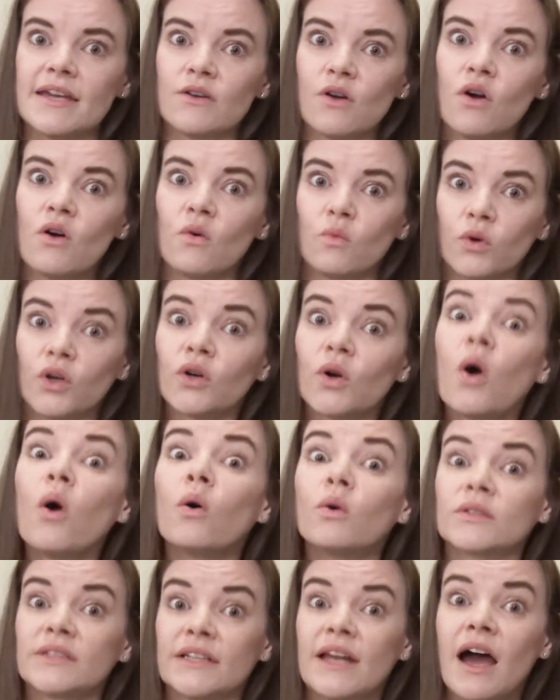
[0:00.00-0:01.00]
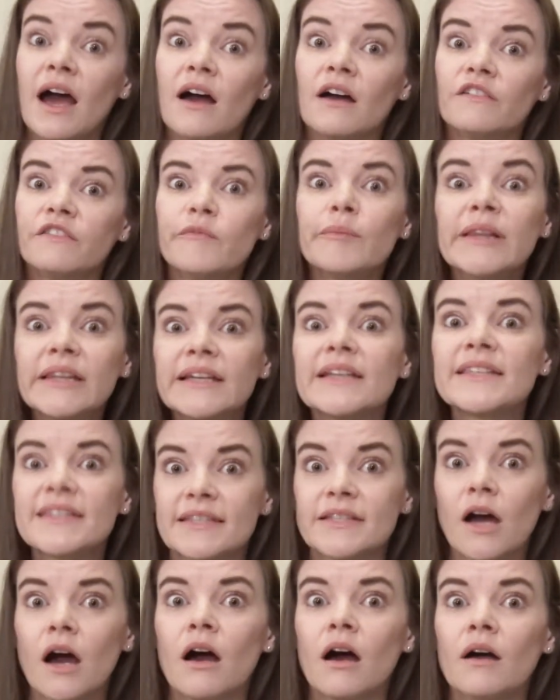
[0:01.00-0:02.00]
no, we're cold enough, please
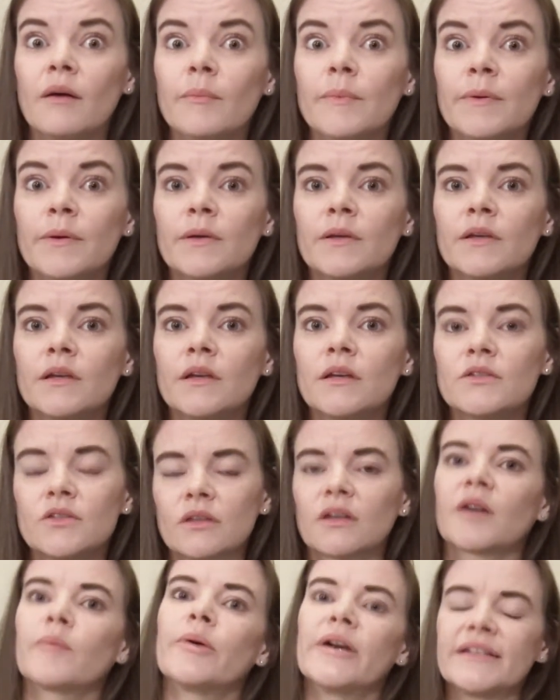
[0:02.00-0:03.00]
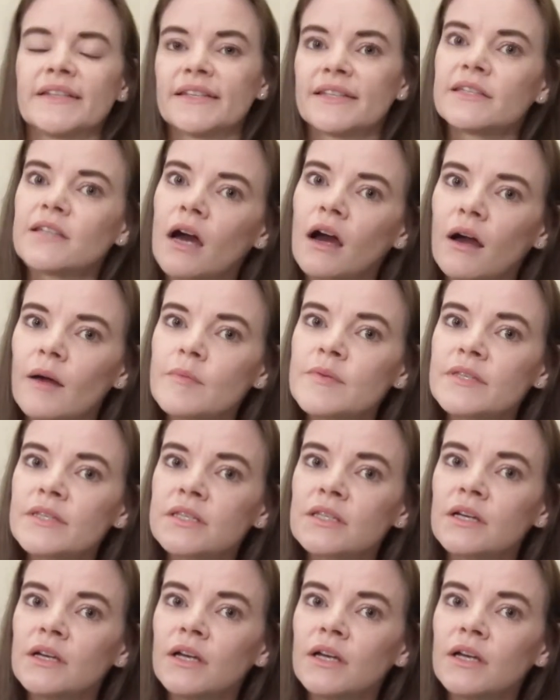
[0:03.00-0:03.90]
stop. So the compressor stops.